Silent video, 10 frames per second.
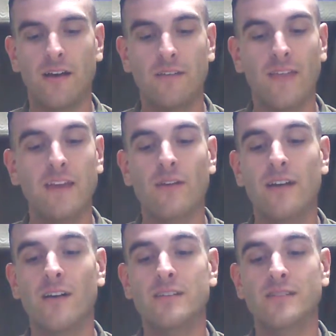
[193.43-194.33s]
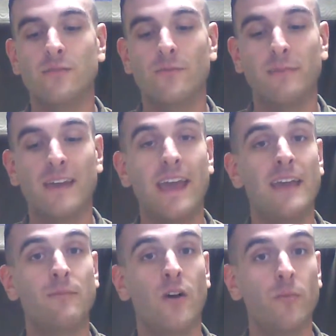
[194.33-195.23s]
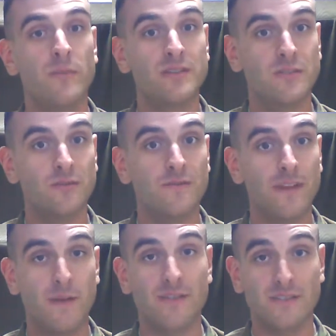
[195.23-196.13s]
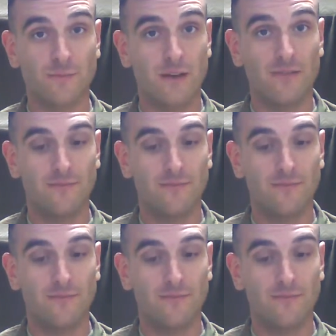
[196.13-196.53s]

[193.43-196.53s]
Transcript: later on it also became open to females as well.